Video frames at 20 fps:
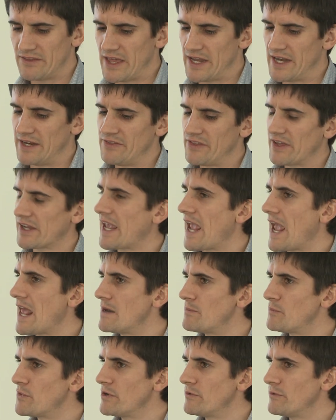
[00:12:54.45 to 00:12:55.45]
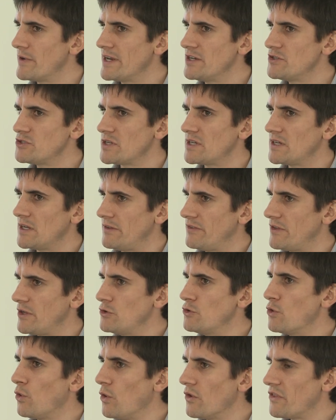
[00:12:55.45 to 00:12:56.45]
that in the Canterbury region and the
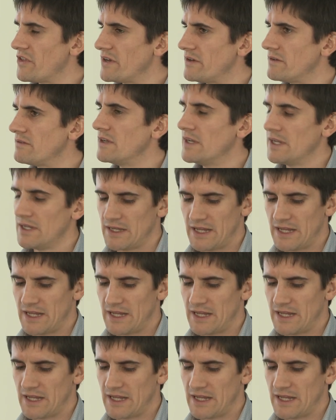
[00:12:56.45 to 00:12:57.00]
northern